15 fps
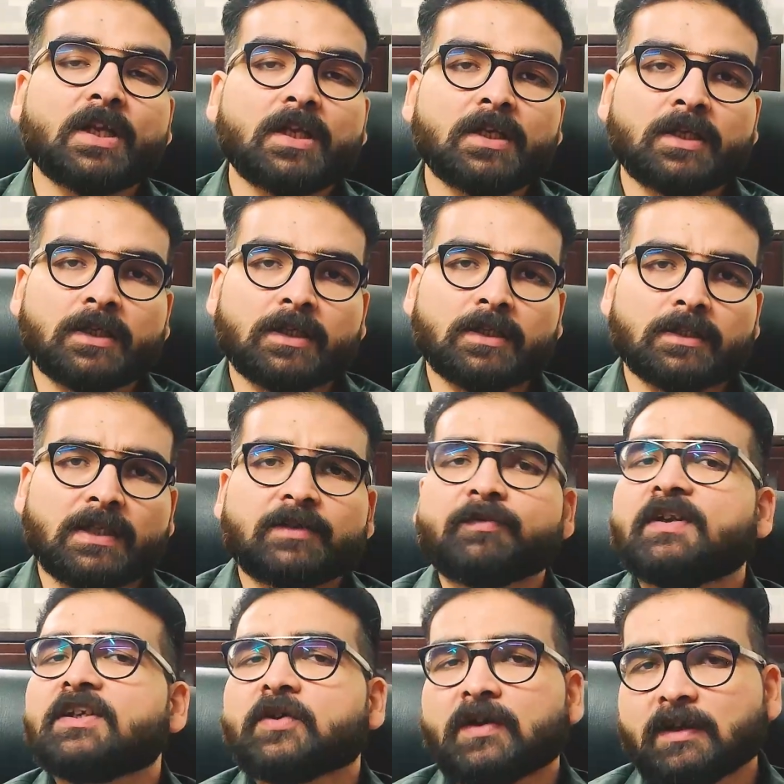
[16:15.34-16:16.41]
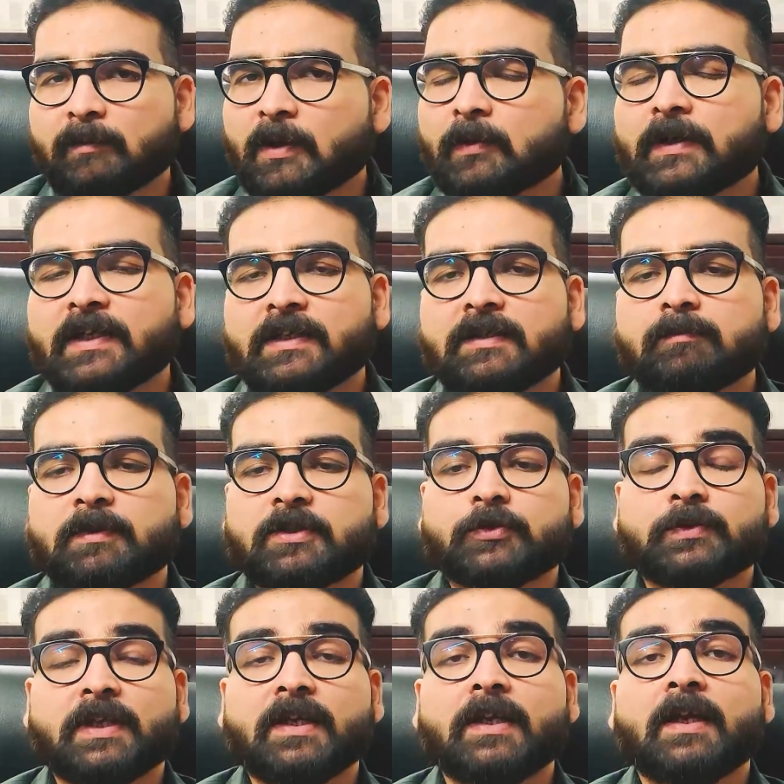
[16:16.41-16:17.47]
That we'll talk about later. But
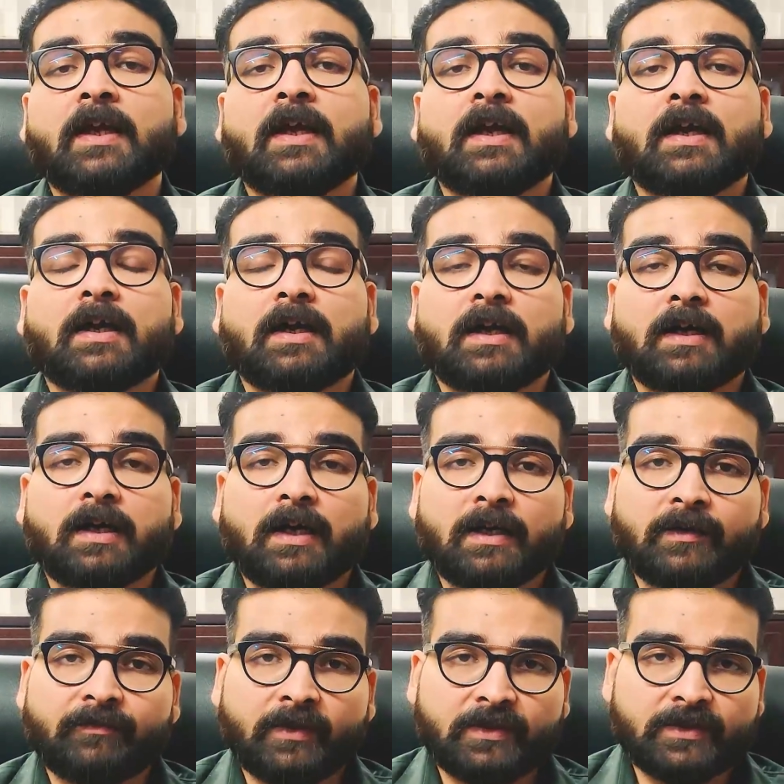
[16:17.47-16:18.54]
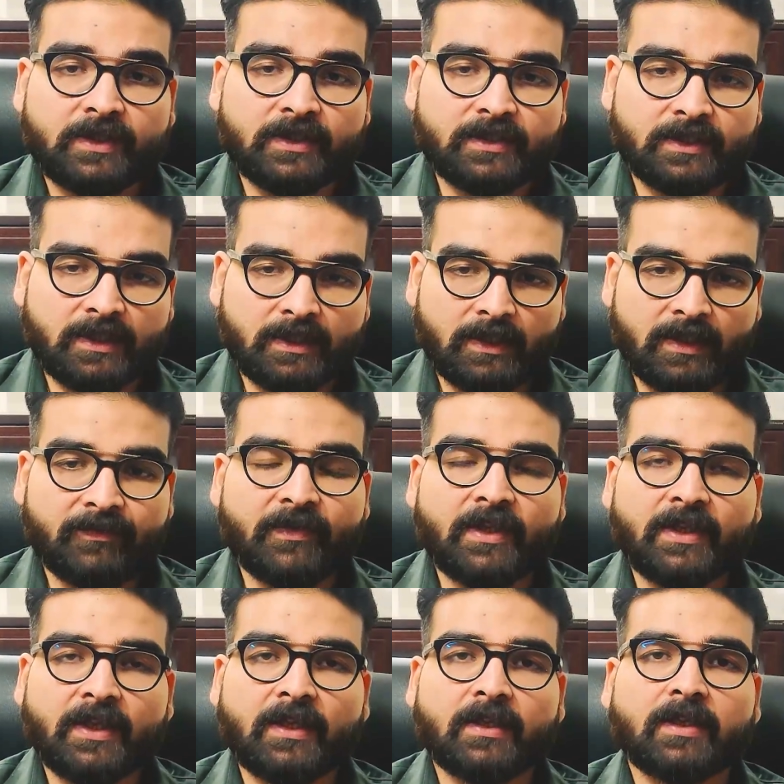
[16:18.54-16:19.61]
today I have discussed
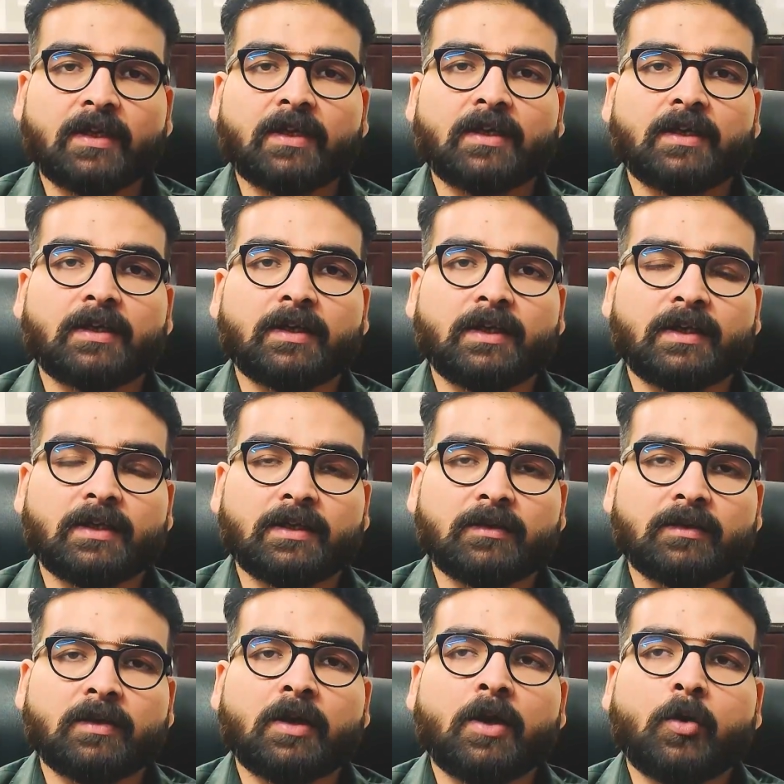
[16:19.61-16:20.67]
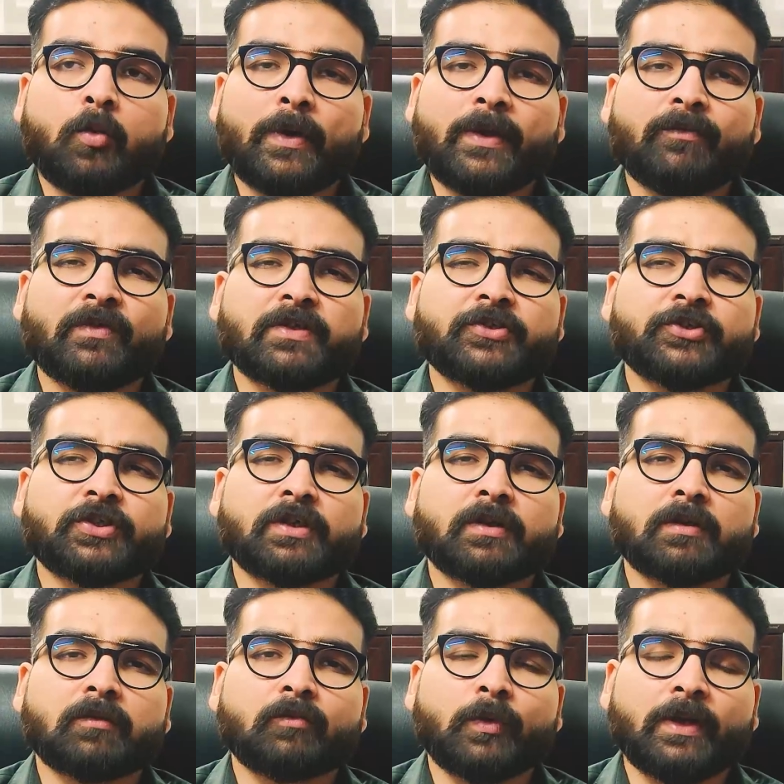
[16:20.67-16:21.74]
everything in a way which
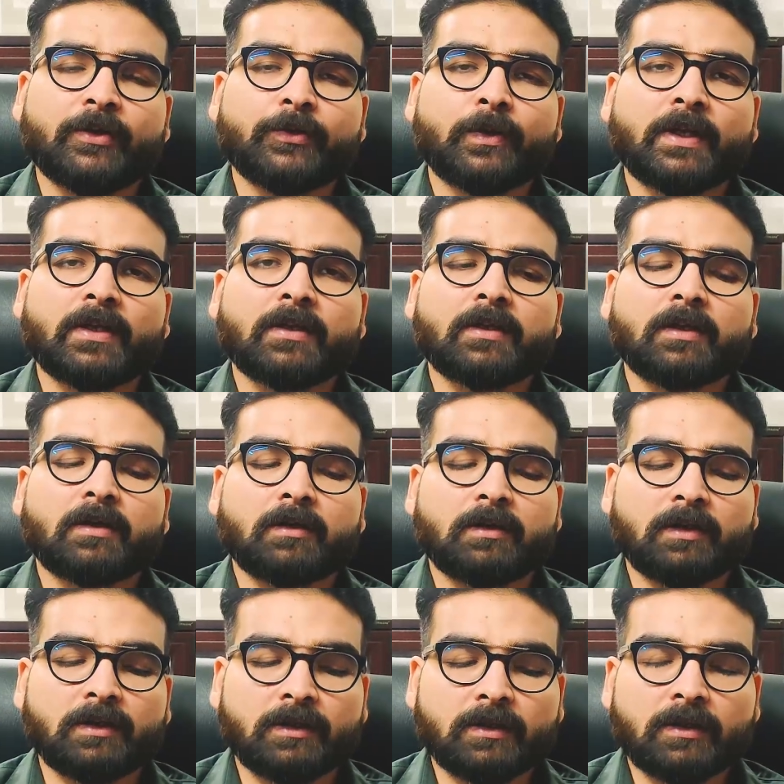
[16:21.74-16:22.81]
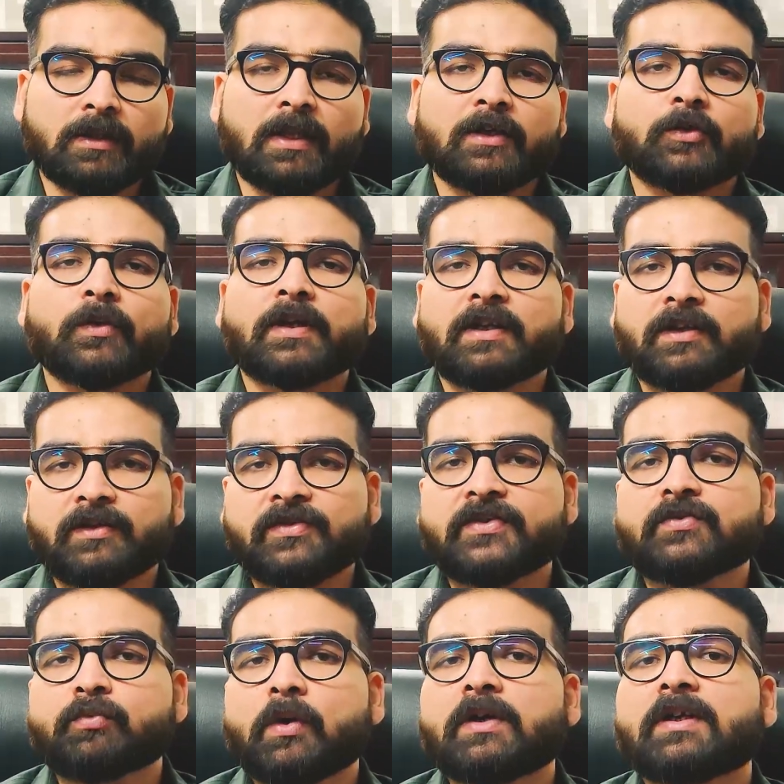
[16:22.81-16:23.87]
where you can learn that okay, this
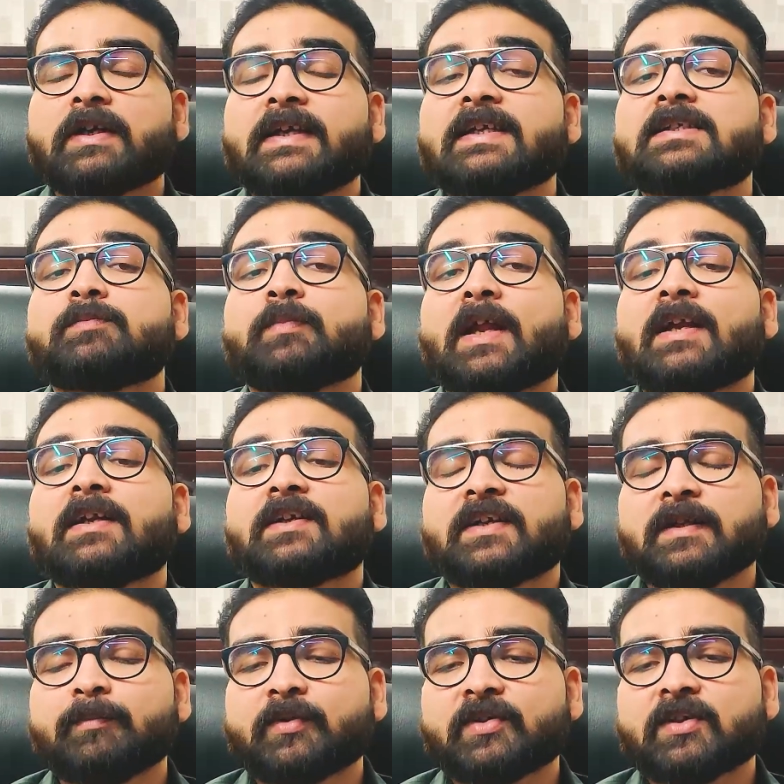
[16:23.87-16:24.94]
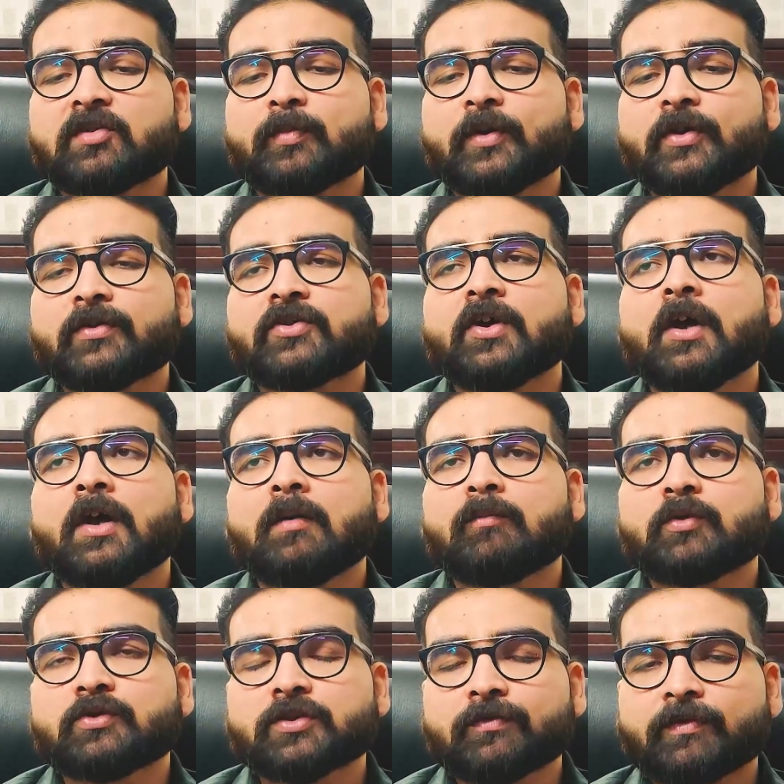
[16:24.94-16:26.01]
is what each planet represents, because
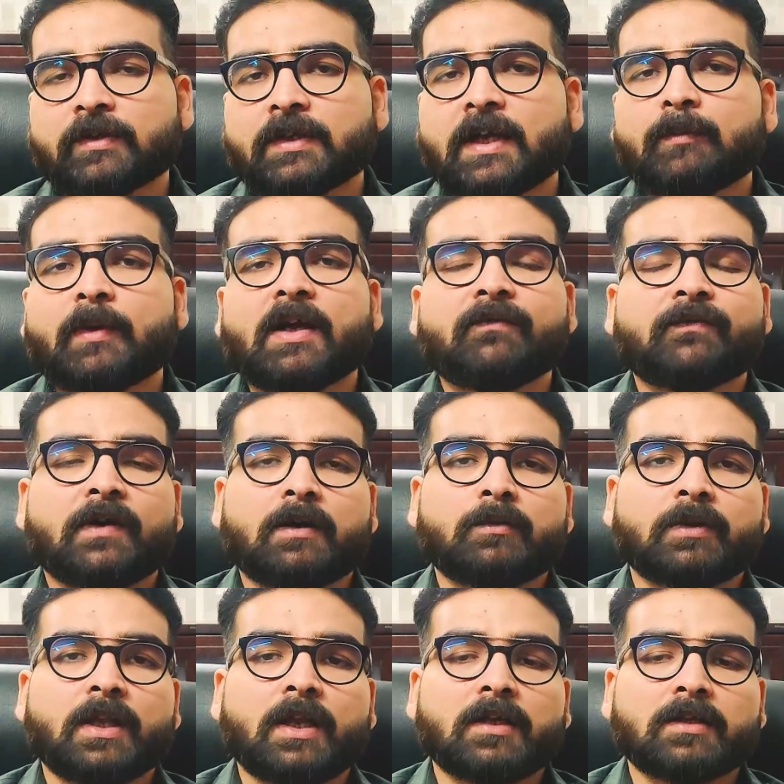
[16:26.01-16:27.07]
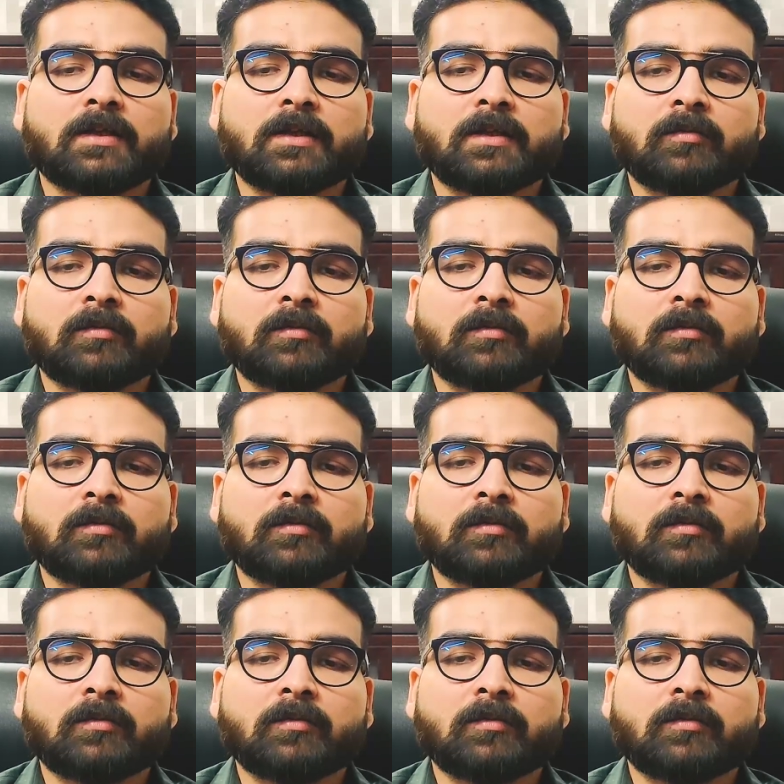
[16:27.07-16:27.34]
most of the time I have found that